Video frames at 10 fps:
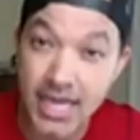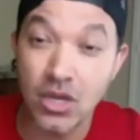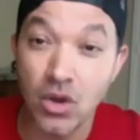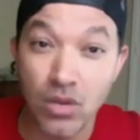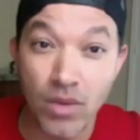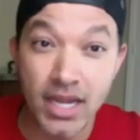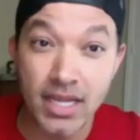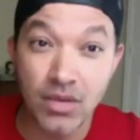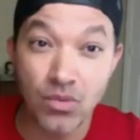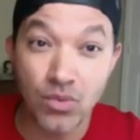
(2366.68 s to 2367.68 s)
only way to
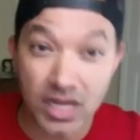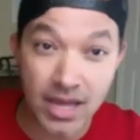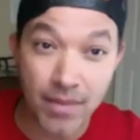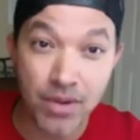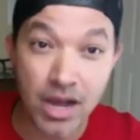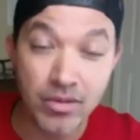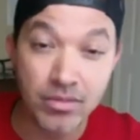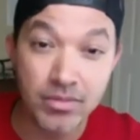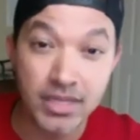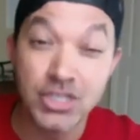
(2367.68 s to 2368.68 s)
get rid of that
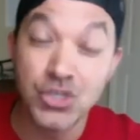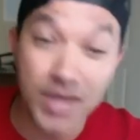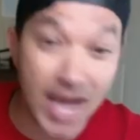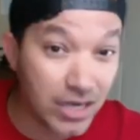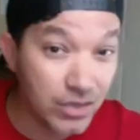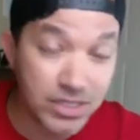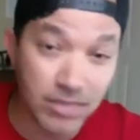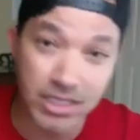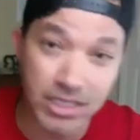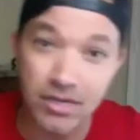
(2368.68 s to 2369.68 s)
problem is you got to do
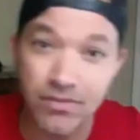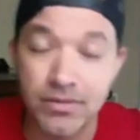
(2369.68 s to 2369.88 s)
something different?